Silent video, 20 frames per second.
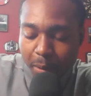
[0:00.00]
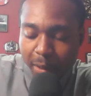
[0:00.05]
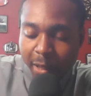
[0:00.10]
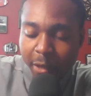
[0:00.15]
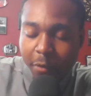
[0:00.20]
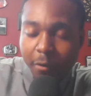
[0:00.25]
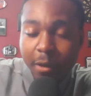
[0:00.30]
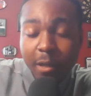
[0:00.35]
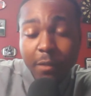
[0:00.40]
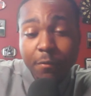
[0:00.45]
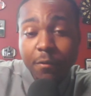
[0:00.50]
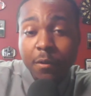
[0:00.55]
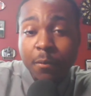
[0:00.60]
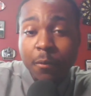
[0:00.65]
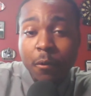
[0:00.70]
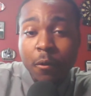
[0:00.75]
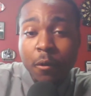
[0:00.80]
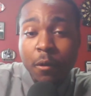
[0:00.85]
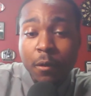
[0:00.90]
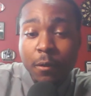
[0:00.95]
but thank you guys for
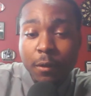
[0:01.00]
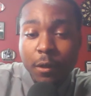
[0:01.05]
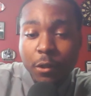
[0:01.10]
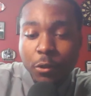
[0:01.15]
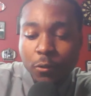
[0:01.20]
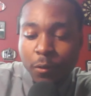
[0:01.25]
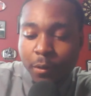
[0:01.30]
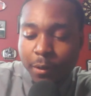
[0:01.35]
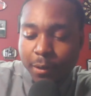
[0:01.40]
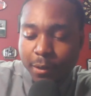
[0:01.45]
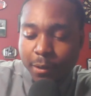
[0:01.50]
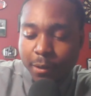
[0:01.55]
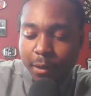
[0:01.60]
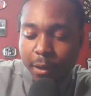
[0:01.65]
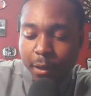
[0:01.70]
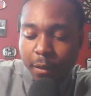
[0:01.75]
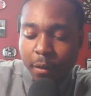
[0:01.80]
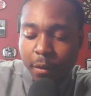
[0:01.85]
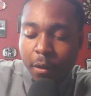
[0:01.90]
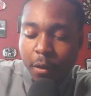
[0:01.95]
coming on and joining us
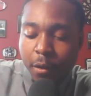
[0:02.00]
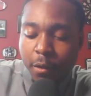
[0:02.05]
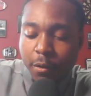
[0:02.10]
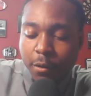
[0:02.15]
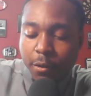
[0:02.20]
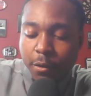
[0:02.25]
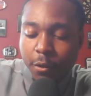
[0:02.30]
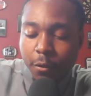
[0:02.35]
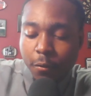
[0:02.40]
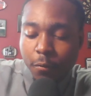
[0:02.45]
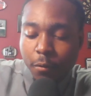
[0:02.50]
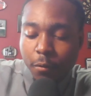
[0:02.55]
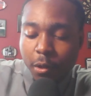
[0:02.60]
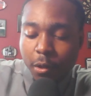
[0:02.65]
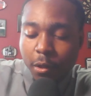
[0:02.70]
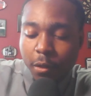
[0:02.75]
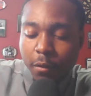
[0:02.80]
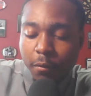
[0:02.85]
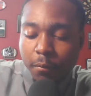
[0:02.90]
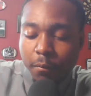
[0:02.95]
today.
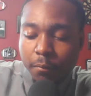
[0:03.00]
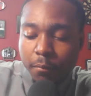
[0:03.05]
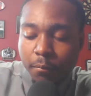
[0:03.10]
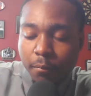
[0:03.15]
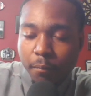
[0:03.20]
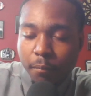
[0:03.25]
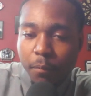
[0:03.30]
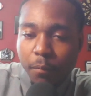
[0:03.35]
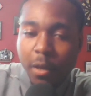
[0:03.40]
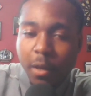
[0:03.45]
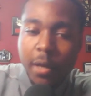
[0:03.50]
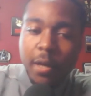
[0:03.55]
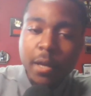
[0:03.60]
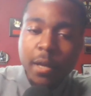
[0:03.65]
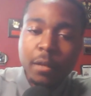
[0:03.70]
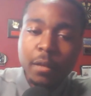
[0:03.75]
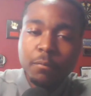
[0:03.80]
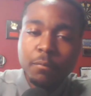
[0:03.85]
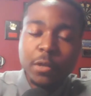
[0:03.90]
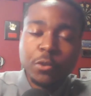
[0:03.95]
So,
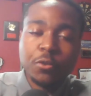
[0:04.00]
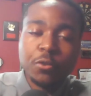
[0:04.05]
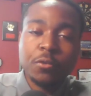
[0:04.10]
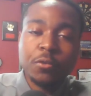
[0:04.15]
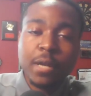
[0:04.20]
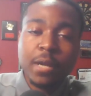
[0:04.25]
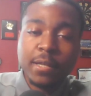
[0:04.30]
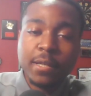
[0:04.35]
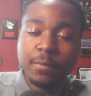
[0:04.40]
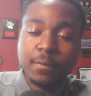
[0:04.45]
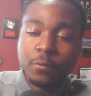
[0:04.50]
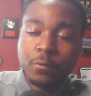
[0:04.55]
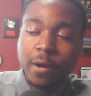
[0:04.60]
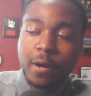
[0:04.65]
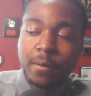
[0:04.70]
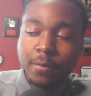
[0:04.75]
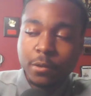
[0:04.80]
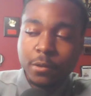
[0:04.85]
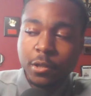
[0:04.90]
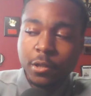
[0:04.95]
and make sure you guys
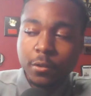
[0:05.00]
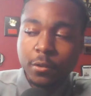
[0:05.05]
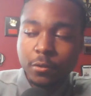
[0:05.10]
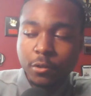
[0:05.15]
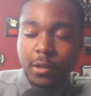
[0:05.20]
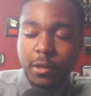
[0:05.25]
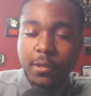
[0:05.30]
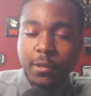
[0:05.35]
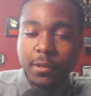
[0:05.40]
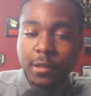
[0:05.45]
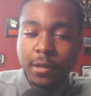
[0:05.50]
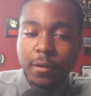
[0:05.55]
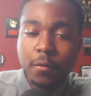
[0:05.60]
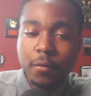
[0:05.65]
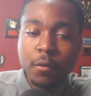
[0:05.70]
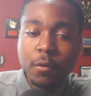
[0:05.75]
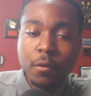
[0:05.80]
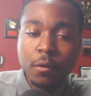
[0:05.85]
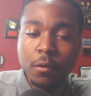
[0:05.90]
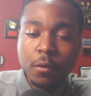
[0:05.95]
subscribe to the channel. Check us
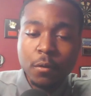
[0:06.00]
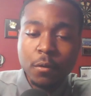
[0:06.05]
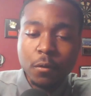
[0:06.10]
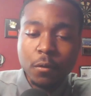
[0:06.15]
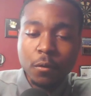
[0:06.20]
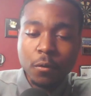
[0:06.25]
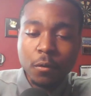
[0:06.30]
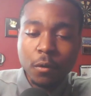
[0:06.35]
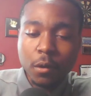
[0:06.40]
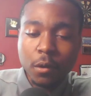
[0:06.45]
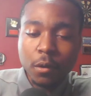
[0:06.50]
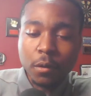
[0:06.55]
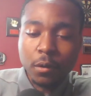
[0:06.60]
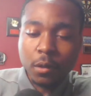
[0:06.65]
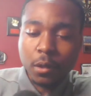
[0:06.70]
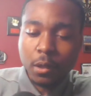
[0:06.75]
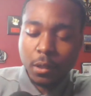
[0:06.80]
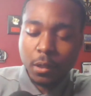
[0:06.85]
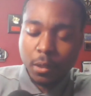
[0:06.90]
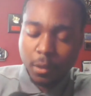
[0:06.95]
out
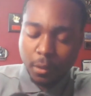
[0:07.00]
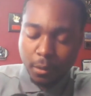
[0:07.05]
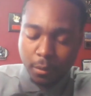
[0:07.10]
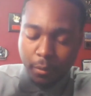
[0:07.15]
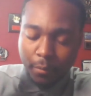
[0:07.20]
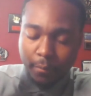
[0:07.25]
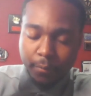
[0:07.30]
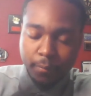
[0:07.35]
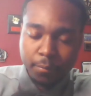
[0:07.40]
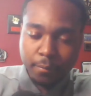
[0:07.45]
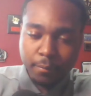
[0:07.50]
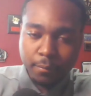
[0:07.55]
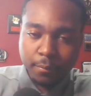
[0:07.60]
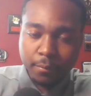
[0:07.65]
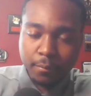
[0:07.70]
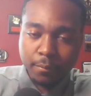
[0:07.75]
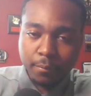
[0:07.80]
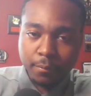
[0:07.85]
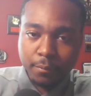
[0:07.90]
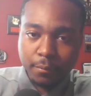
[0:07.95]
on
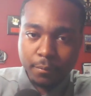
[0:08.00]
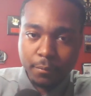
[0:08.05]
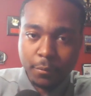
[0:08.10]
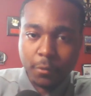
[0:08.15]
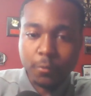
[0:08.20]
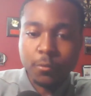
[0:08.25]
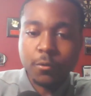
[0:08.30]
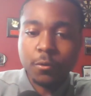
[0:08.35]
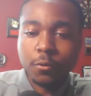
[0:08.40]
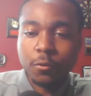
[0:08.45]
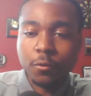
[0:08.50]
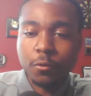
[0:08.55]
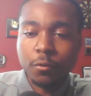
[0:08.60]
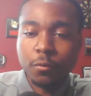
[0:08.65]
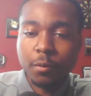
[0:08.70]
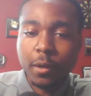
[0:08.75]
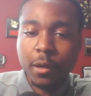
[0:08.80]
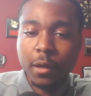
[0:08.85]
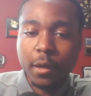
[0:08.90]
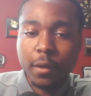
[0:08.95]

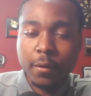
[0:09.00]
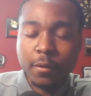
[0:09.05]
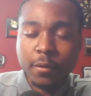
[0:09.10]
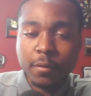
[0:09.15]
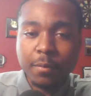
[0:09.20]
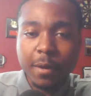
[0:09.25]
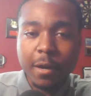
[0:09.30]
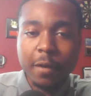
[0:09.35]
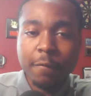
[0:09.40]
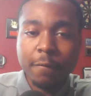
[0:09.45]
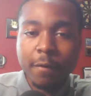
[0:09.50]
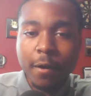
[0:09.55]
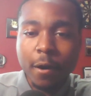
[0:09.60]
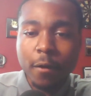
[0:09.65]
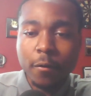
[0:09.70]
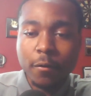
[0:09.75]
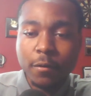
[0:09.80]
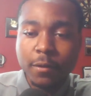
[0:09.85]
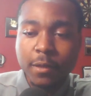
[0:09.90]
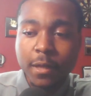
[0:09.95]
YouTube and Spotify,
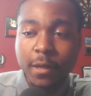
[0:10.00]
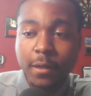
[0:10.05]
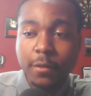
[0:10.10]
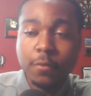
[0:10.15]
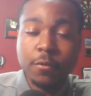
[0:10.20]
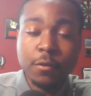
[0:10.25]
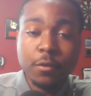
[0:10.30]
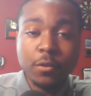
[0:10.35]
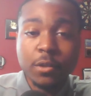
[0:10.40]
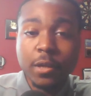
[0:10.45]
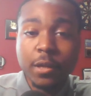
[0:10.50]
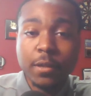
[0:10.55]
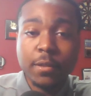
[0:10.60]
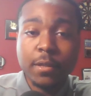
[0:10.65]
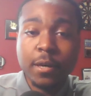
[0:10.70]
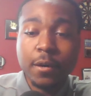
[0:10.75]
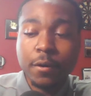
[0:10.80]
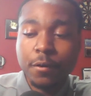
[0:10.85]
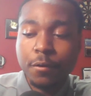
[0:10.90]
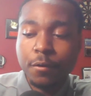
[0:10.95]
all those things. You can check
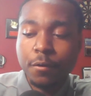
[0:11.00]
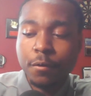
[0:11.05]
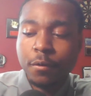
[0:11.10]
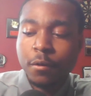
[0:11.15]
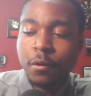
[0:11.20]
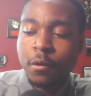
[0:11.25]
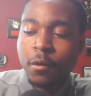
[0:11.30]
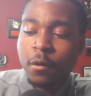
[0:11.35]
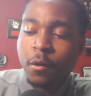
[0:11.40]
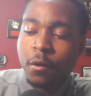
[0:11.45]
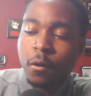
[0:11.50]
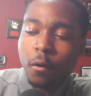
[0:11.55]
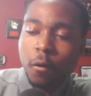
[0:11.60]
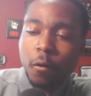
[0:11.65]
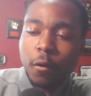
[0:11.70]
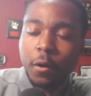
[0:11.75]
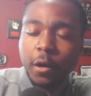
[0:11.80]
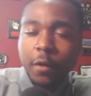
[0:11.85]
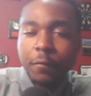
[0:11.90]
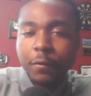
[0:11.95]
us out here
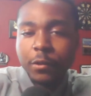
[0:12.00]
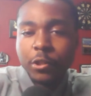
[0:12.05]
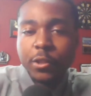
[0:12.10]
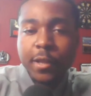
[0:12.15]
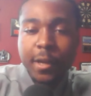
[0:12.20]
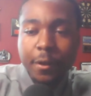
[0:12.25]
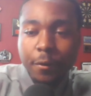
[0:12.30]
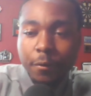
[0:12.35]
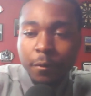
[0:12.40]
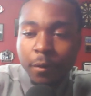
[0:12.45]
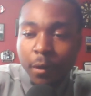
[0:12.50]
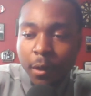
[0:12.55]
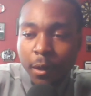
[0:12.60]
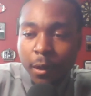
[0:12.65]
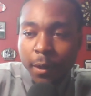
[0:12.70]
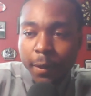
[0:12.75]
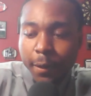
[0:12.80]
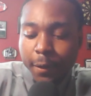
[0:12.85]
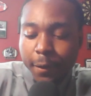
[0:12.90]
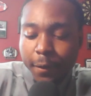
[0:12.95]
on every channel.
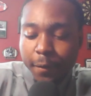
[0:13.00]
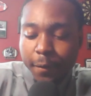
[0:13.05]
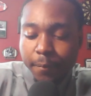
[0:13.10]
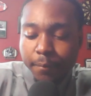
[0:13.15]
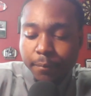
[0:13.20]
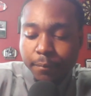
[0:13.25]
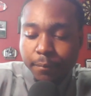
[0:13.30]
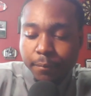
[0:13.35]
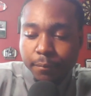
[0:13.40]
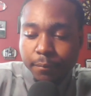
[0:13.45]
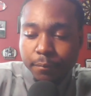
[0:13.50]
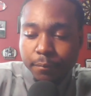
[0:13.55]
But,